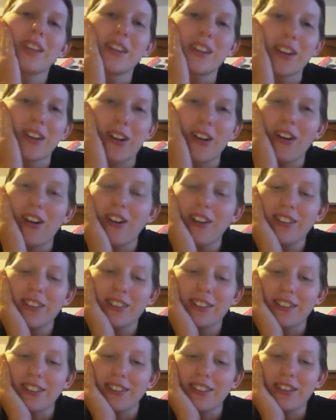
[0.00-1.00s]
You know, all
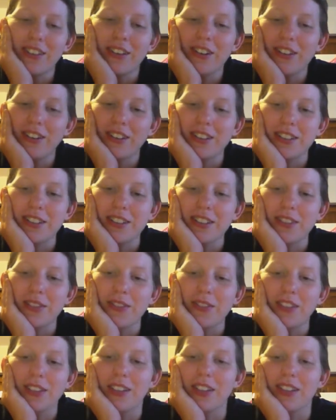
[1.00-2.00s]
the
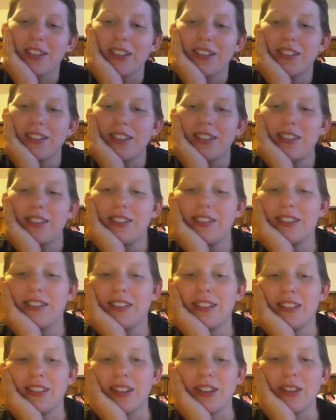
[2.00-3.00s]
stuff that,
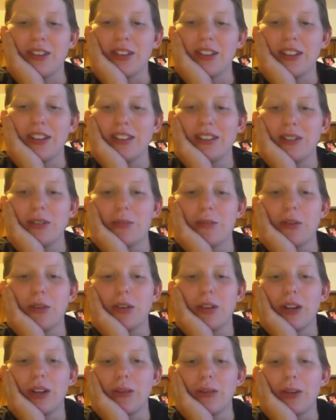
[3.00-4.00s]
you know, ends up
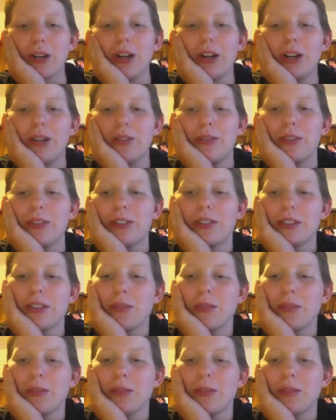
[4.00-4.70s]
going wrong with